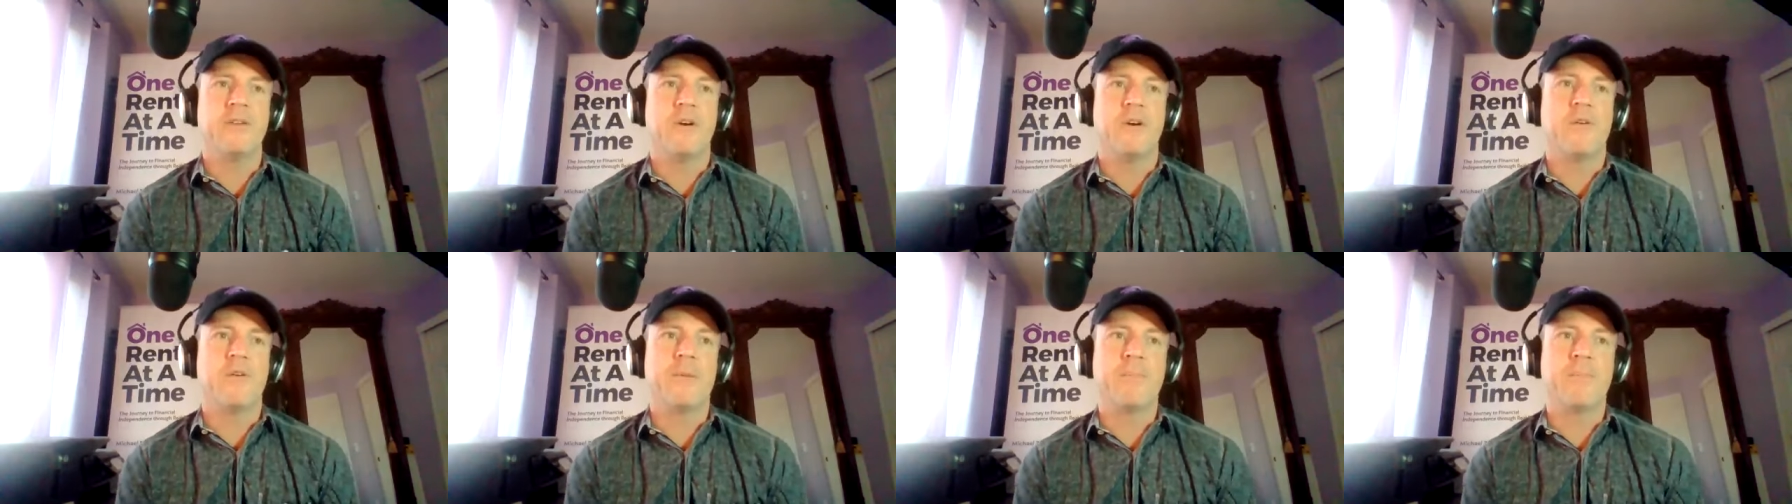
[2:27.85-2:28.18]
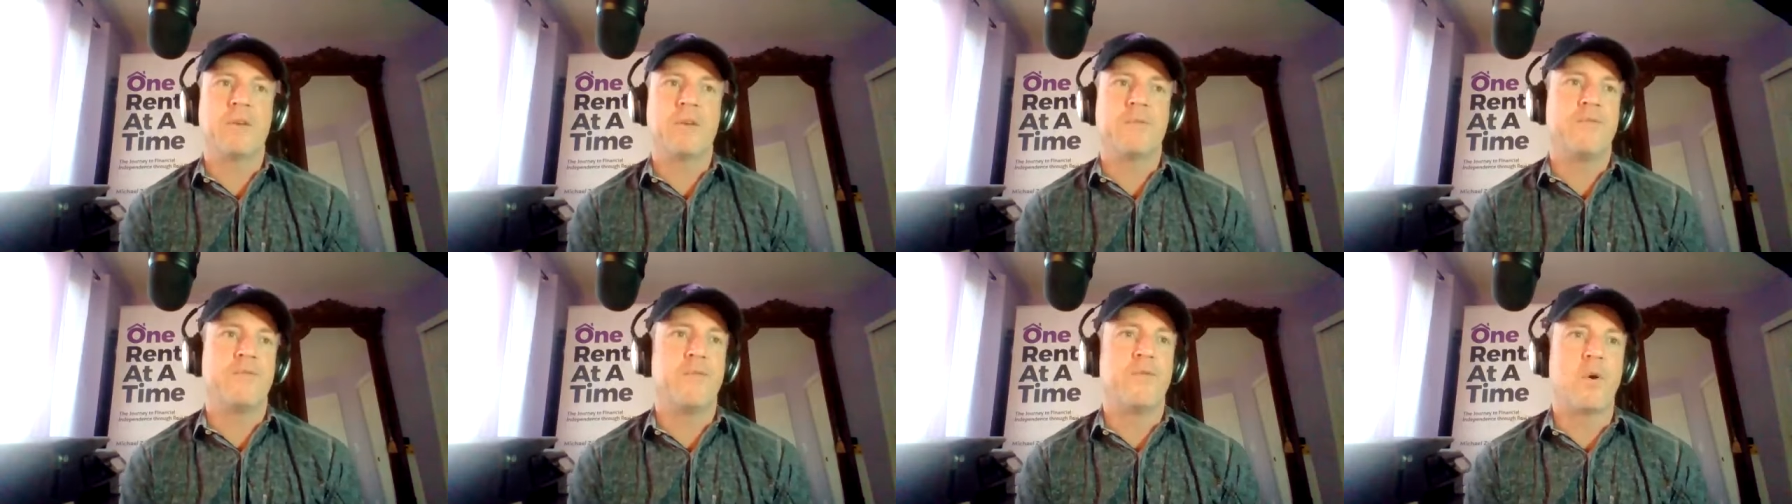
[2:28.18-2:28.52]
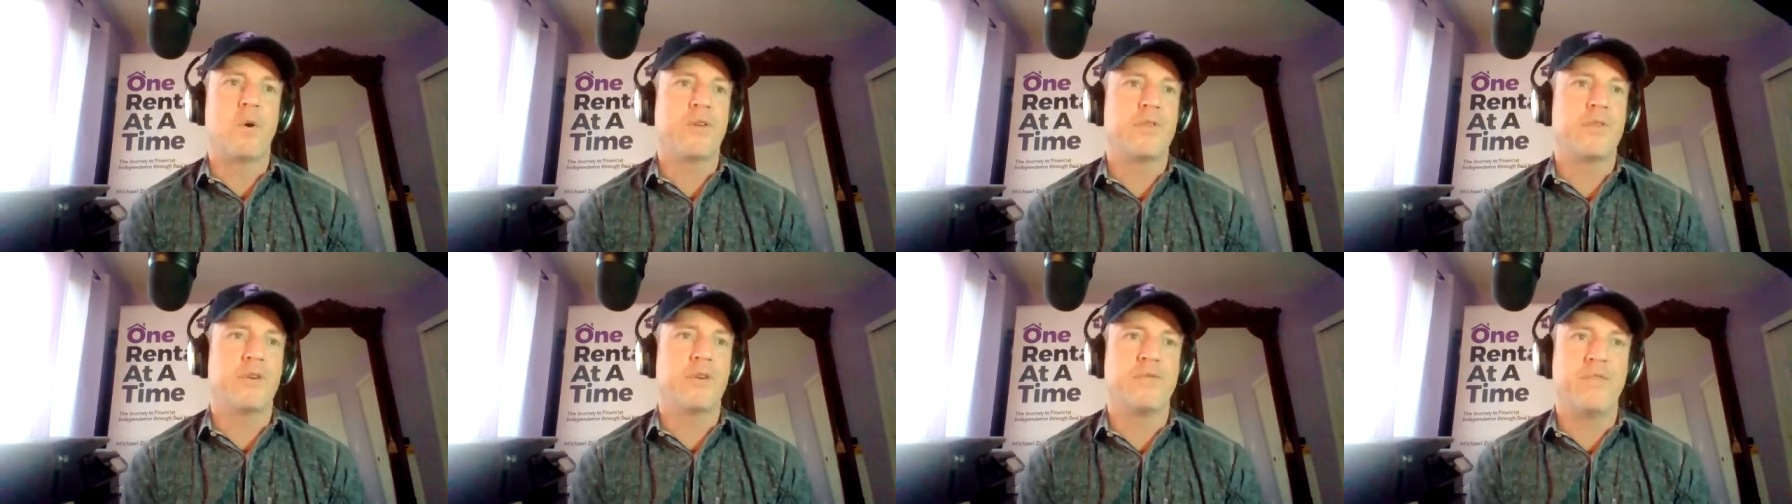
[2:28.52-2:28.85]
November
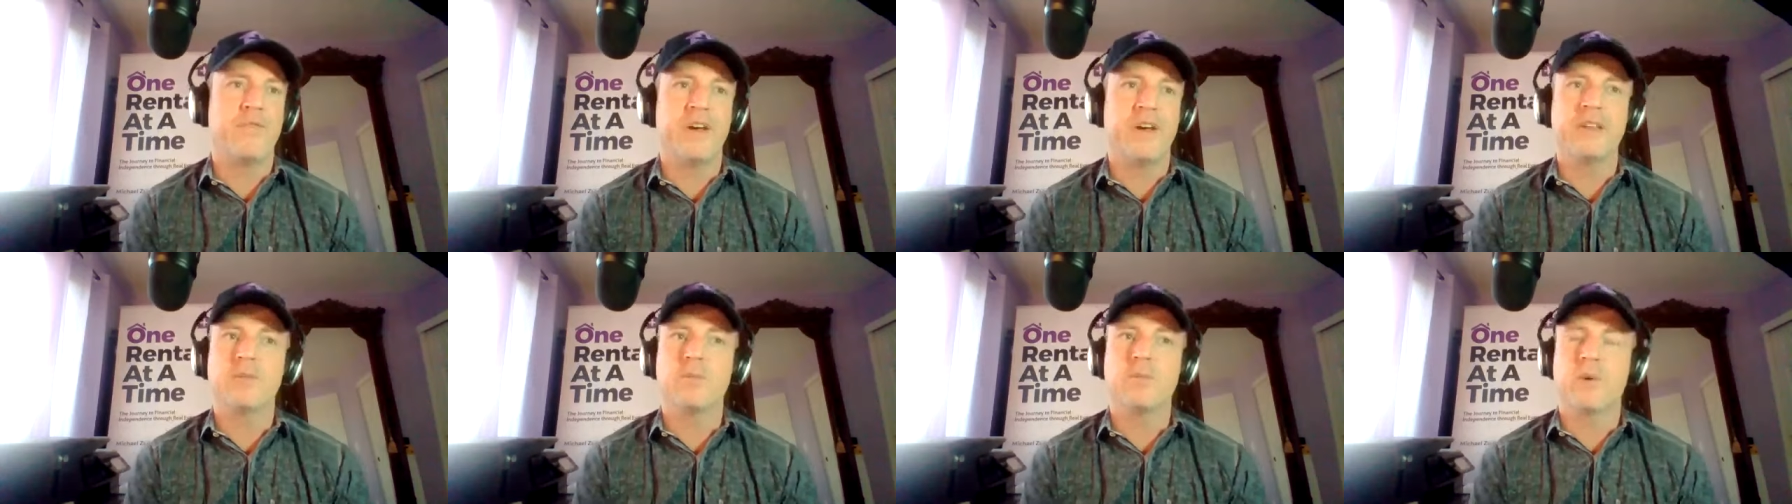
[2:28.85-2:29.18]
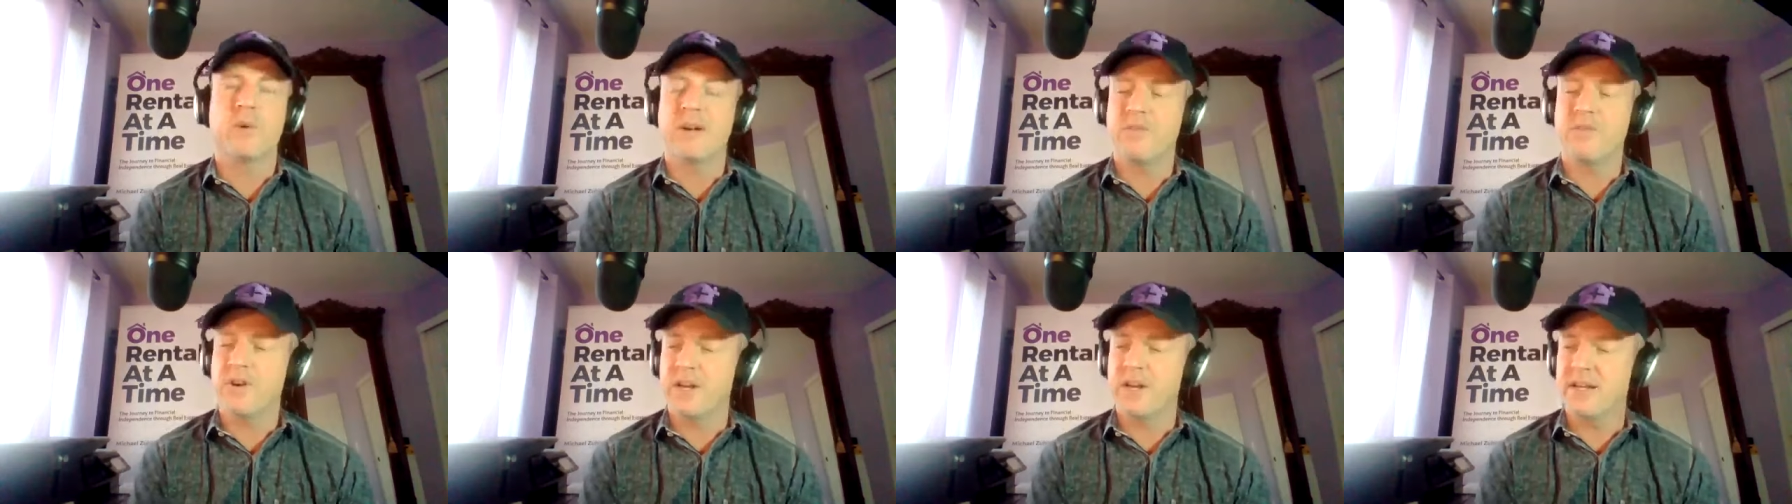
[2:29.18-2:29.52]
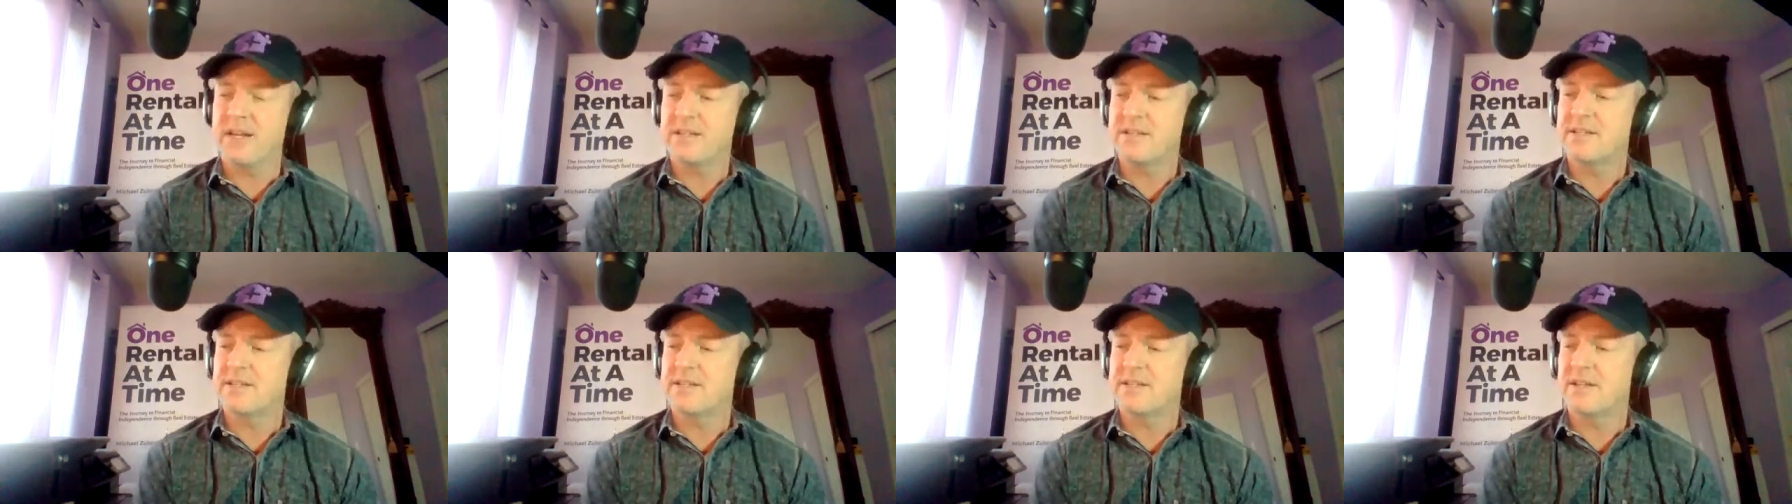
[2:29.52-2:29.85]
4th or 5th, whatever it
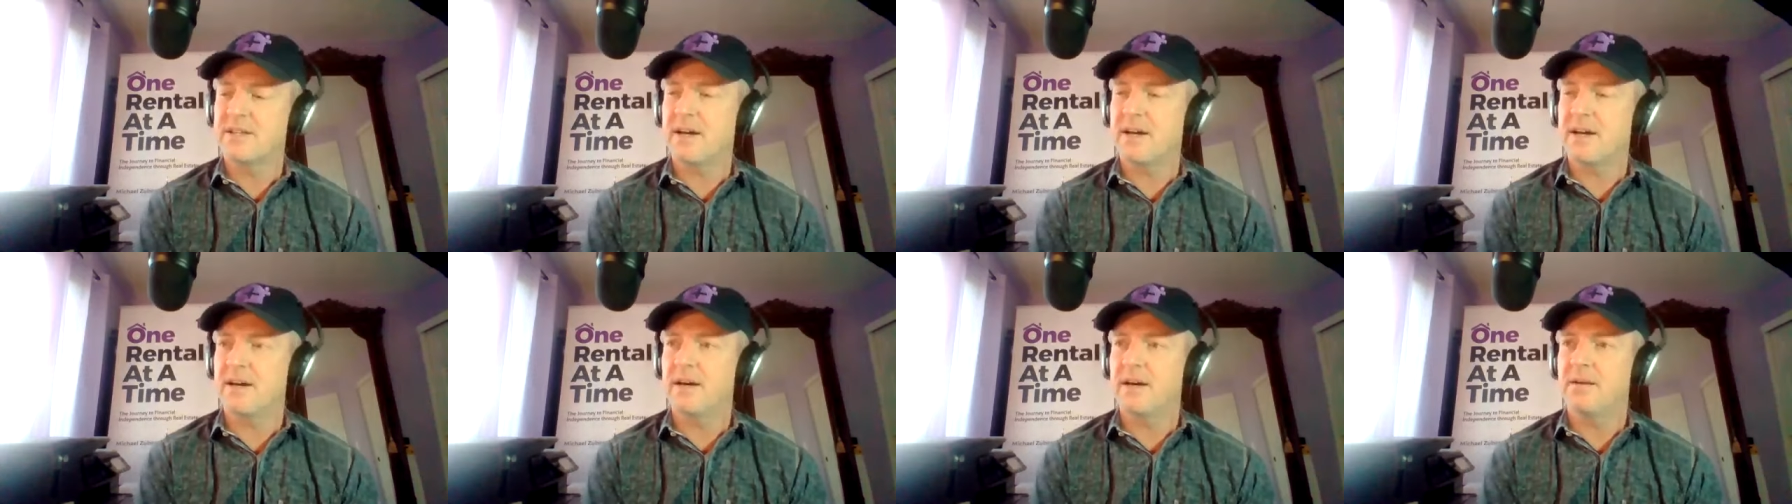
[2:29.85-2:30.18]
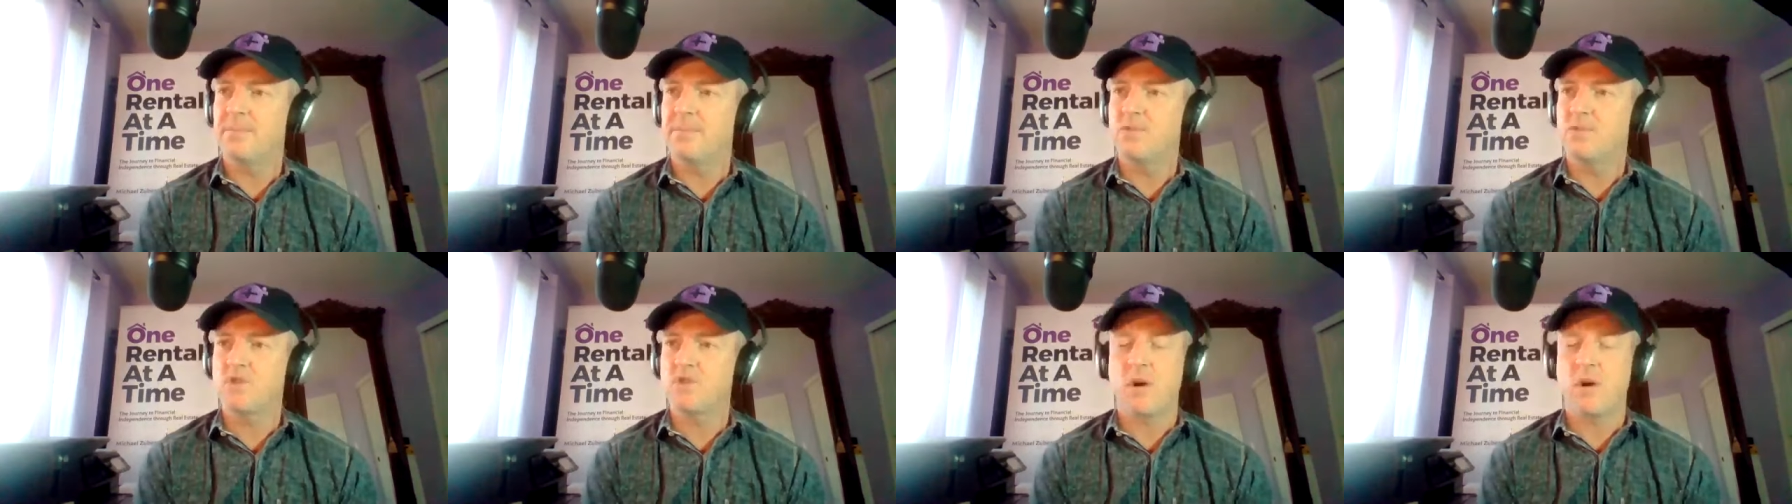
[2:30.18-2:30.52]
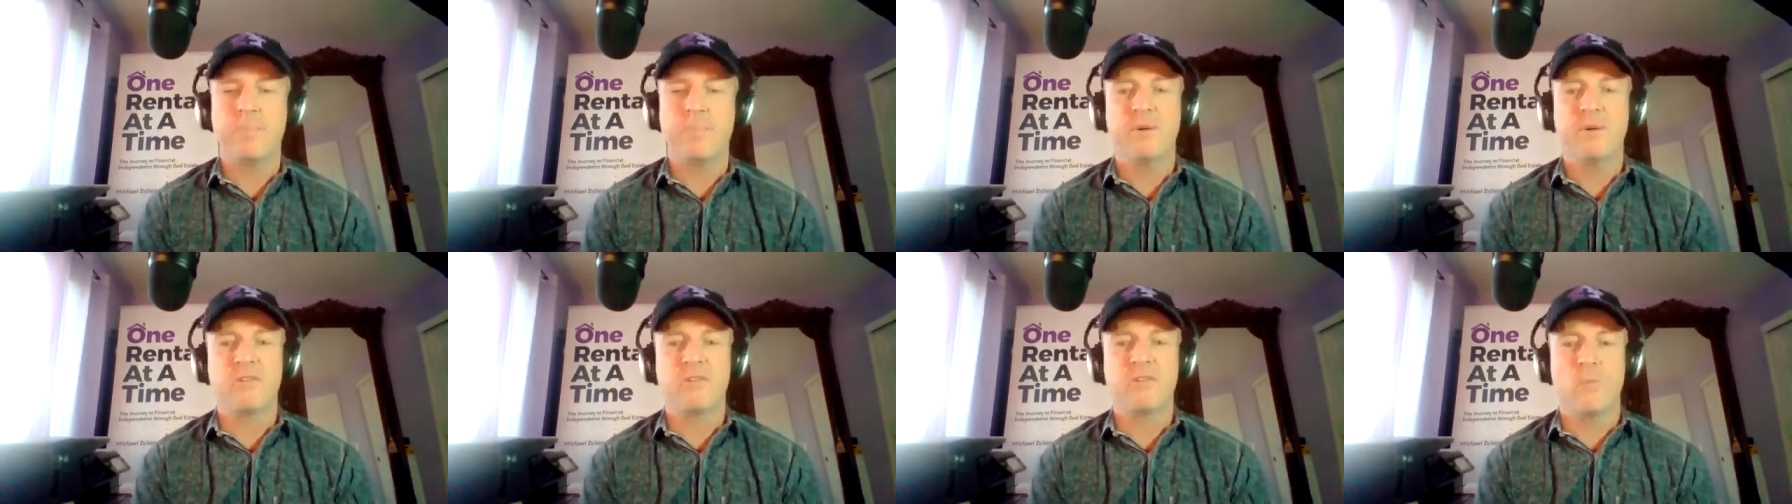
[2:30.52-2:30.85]
is, uh,
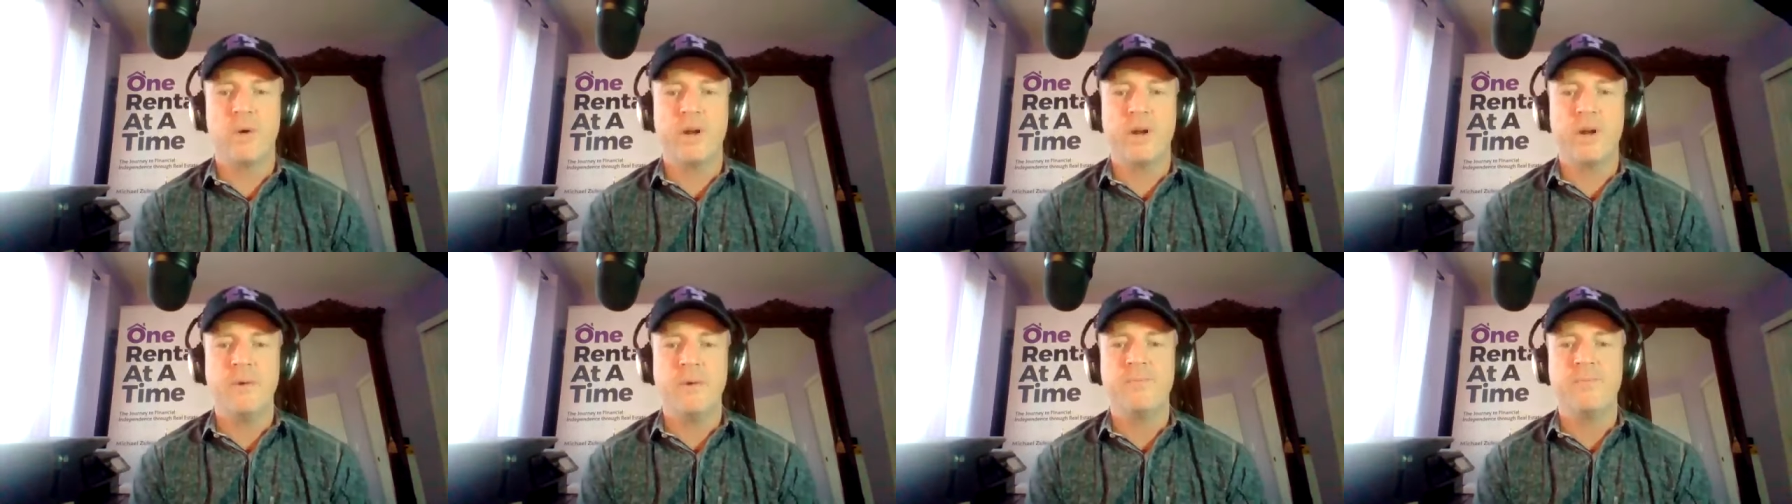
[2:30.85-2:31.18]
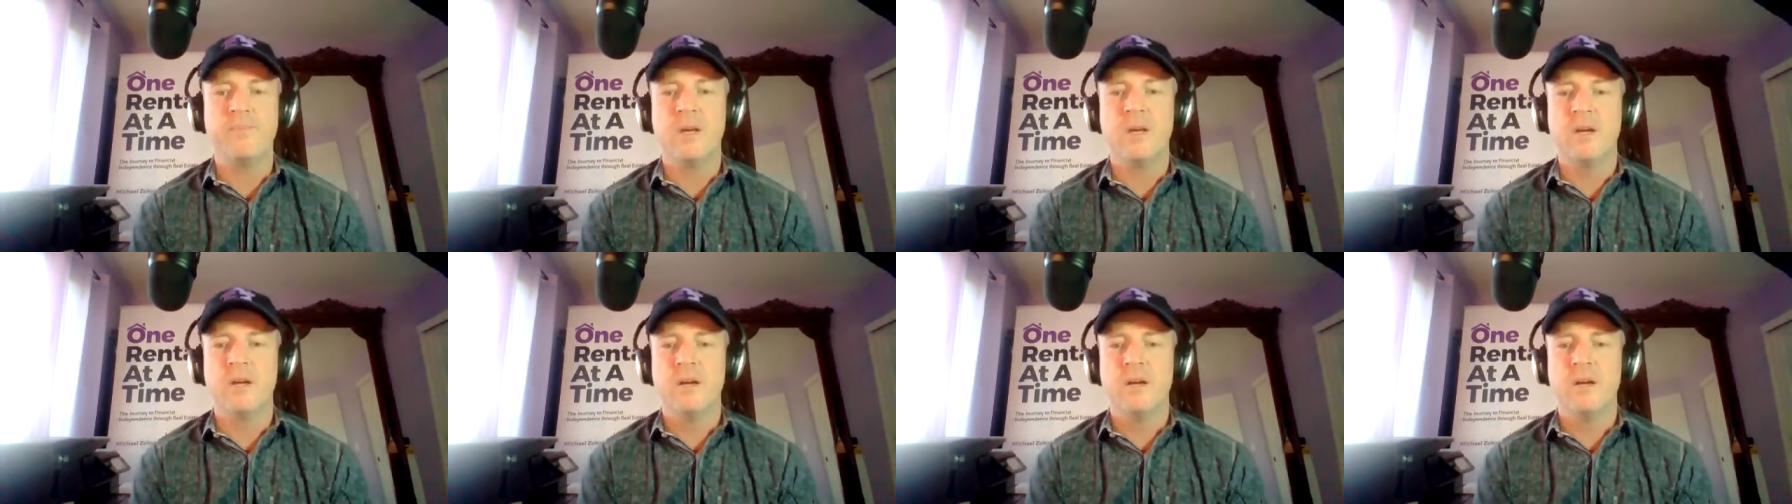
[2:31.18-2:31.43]
Trump is the winner.